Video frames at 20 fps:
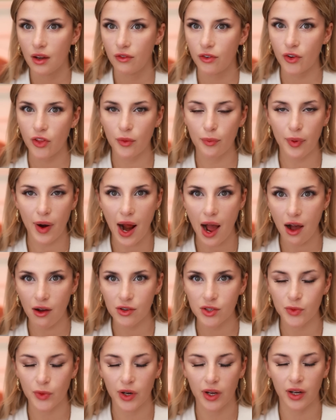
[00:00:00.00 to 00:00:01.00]
For the
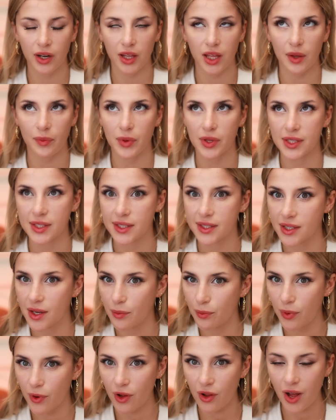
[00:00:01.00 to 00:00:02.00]
brows, we're going to keep it
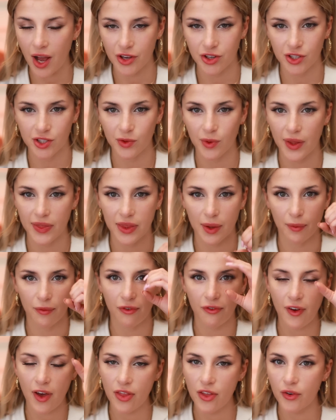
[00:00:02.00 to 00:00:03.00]
simple. I just want them
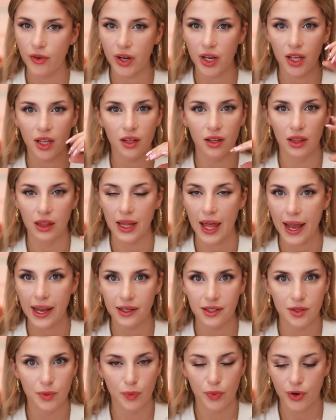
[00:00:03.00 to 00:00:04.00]
feathery,
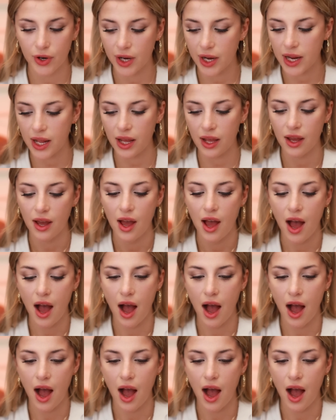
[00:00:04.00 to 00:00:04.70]
light, pretty.